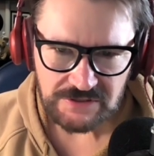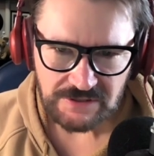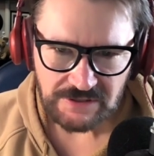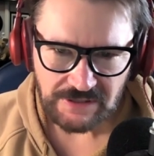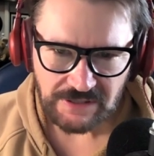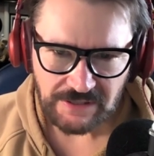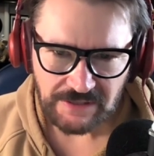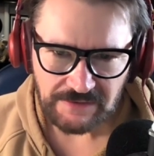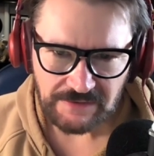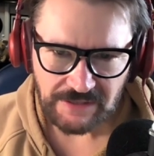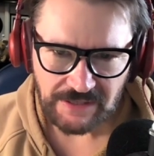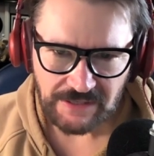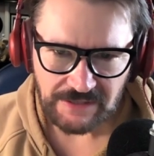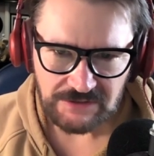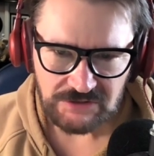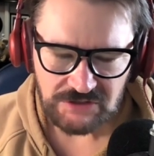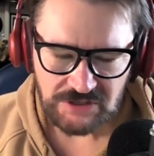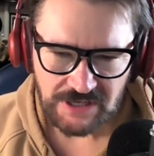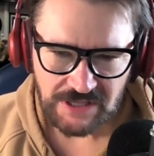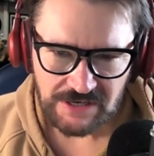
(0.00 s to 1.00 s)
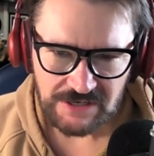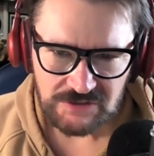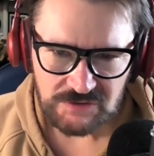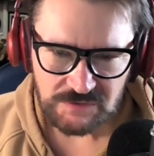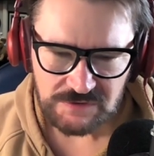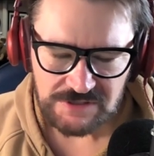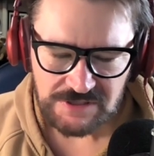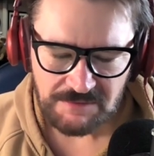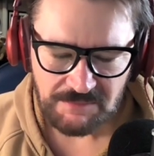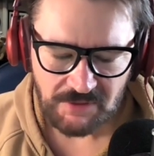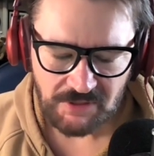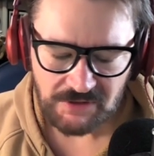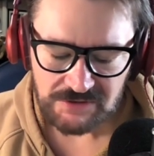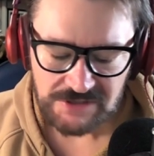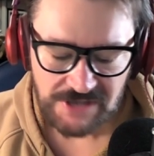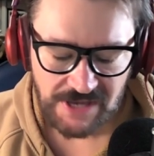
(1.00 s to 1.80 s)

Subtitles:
and she hit us with some of those